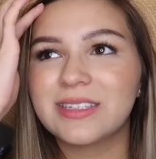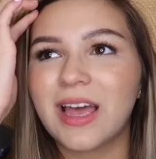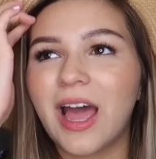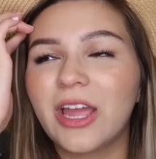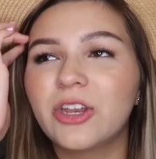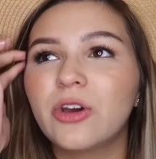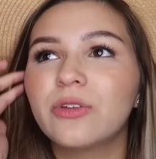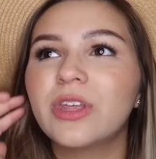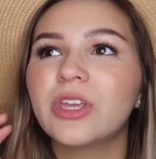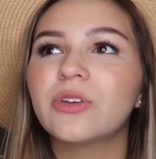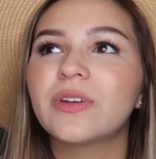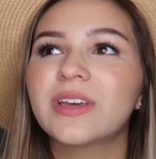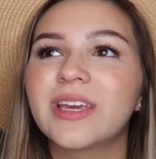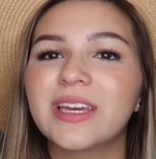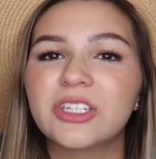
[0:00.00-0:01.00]
I know that
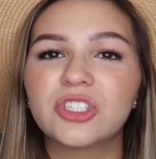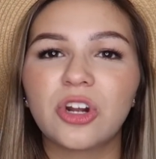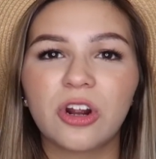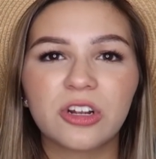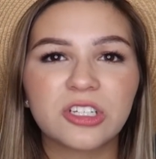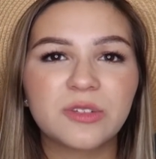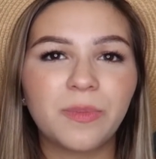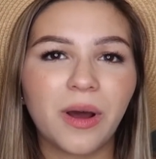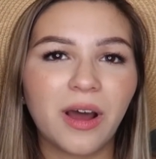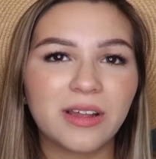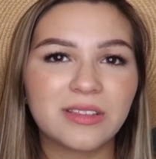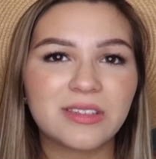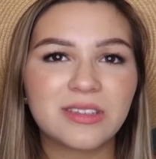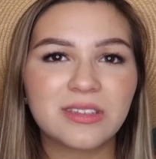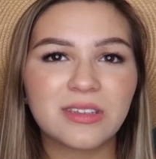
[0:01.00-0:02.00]
you can get dark
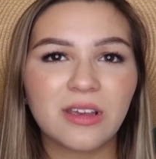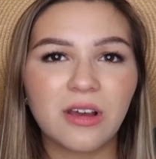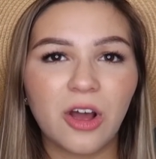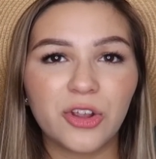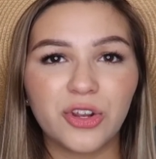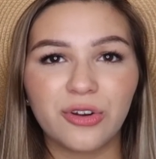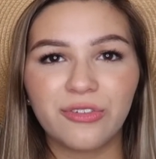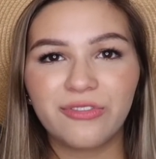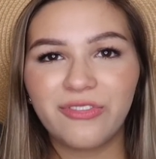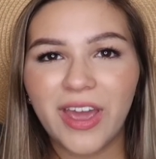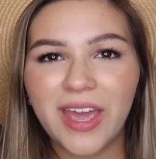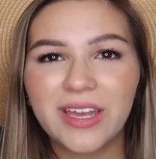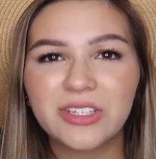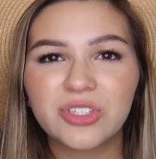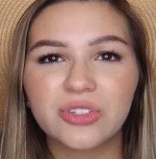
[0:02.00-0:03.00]
spots on your
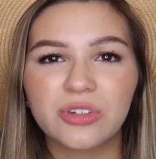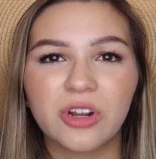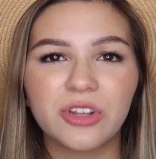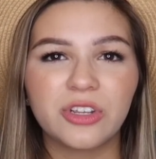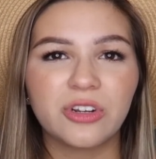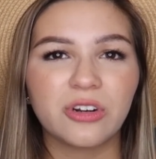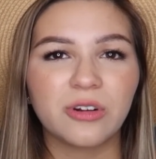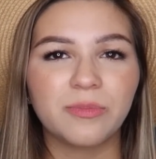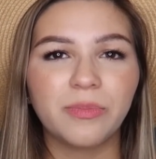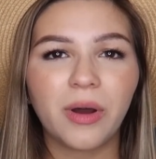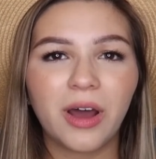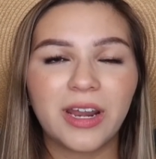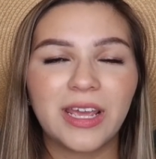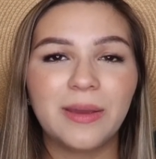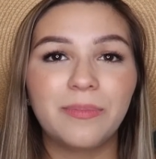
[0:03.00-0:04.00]
face or on your
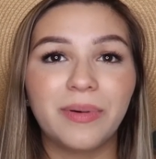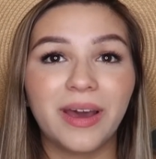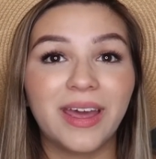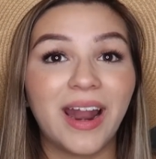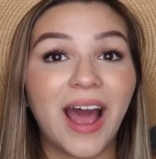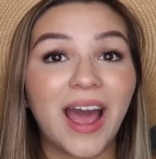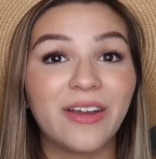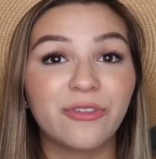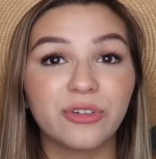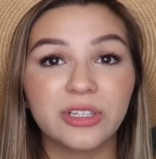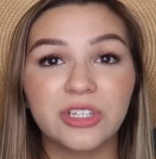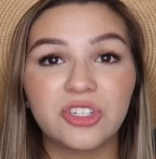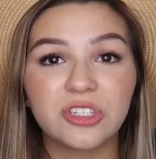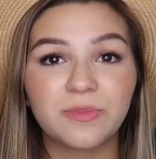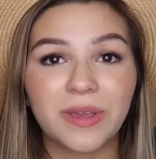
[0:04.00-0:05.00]
body, but I've
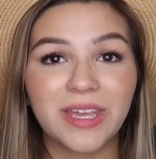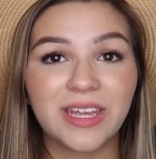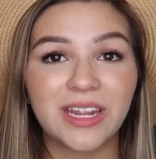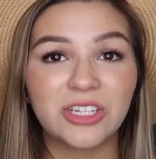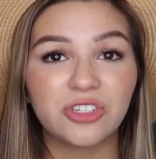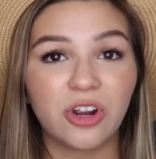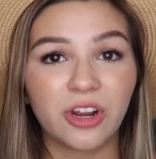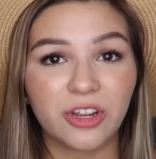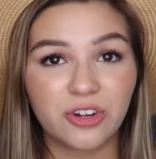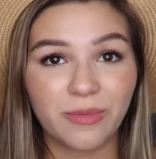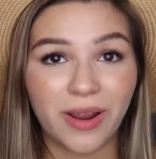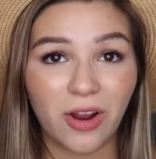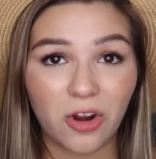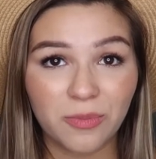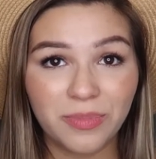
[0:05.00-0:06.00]
really just been getting dark under
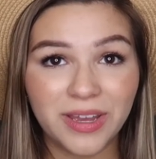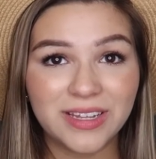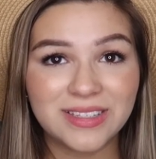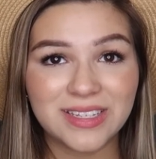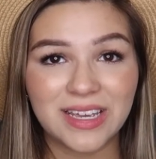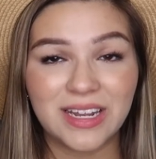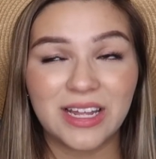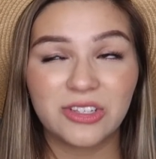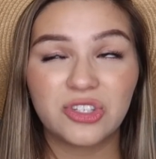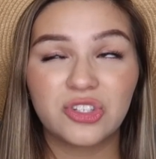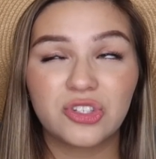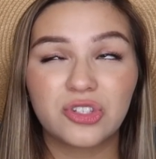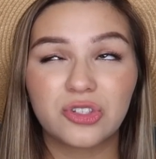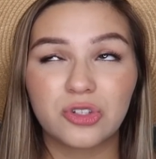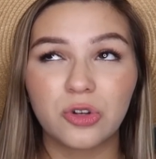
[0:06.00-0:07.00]
my armpits, and that's
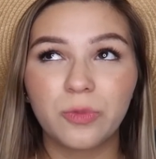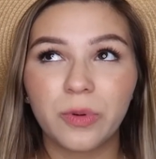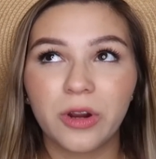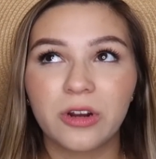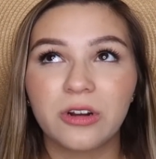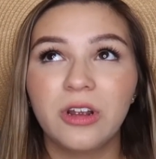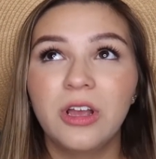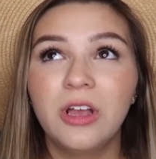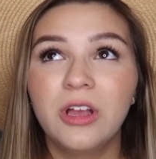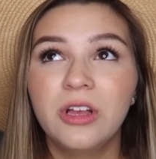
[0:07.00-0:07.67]
super